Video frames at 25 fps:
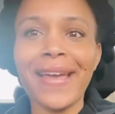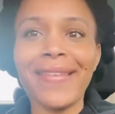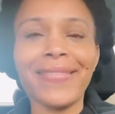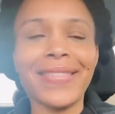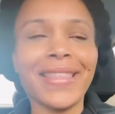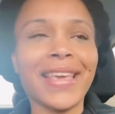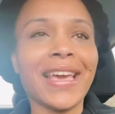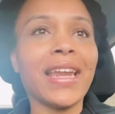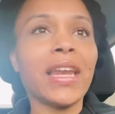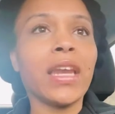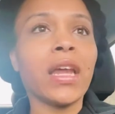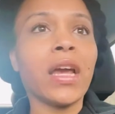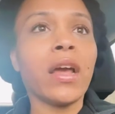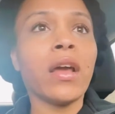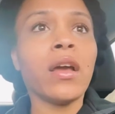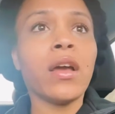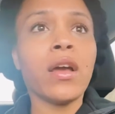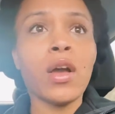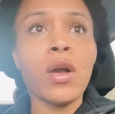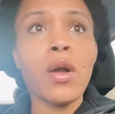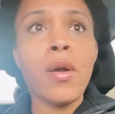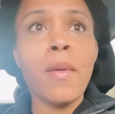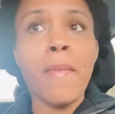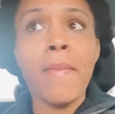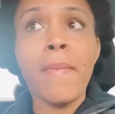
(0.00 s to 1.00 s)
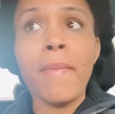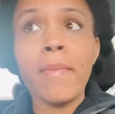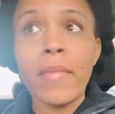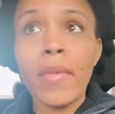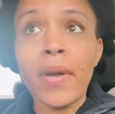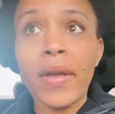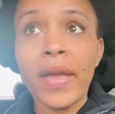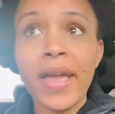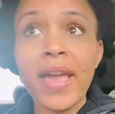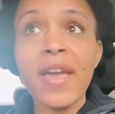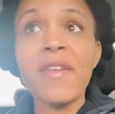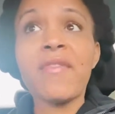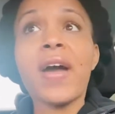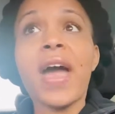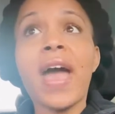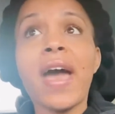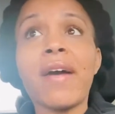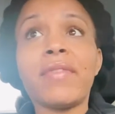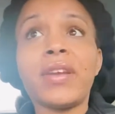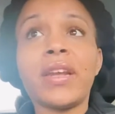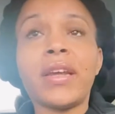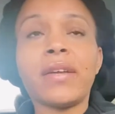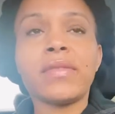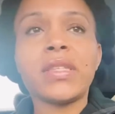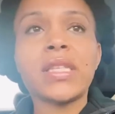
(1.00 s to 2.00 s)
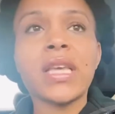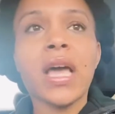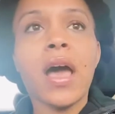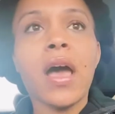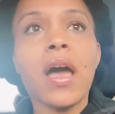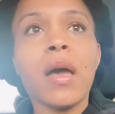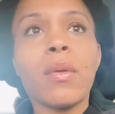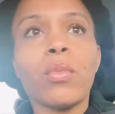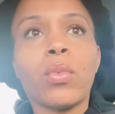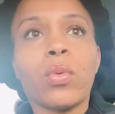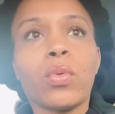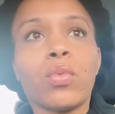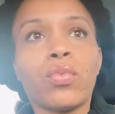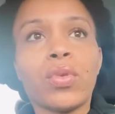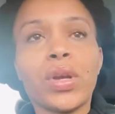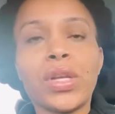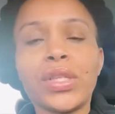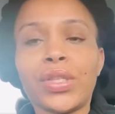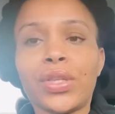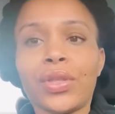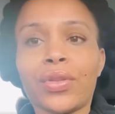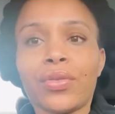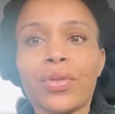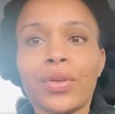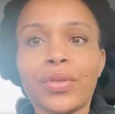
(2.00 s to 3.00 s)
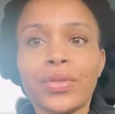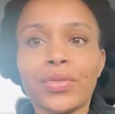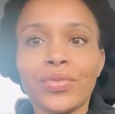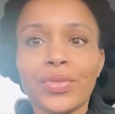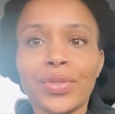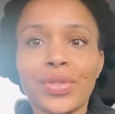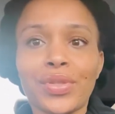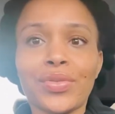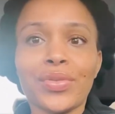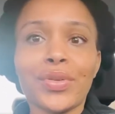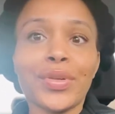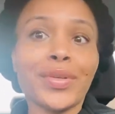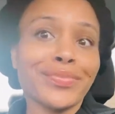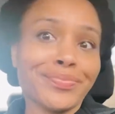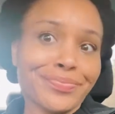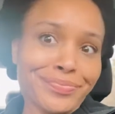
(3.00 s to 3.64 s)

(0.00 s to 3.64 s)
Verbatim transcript: And then if I have enough time, run to the grocery store.